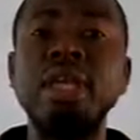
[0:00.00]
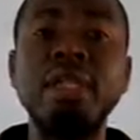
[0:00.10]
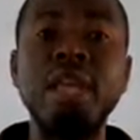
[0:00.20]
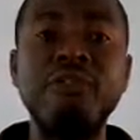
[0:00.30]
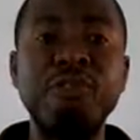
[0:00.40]

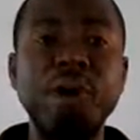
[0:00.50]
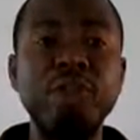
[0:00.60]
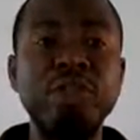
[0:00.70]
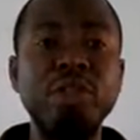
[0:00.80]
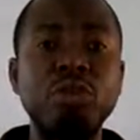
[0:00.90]
Therefore,
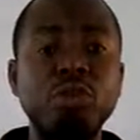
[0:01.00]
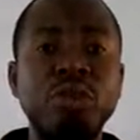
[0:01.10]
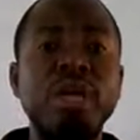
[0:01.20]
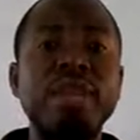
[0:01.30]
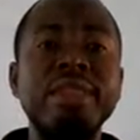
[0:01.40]
you need
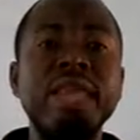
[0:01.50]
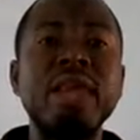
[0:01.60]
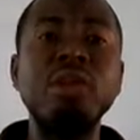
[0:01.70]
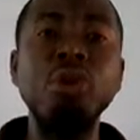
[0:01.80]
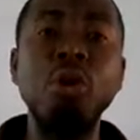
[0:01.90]
to
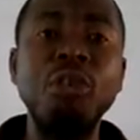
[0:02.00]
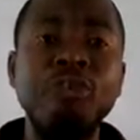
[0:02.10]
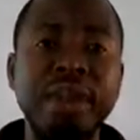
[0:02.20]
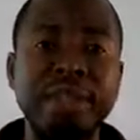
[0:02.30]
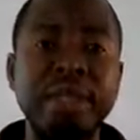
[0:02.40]
take low
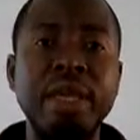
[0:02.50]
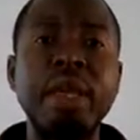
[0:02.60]
fat.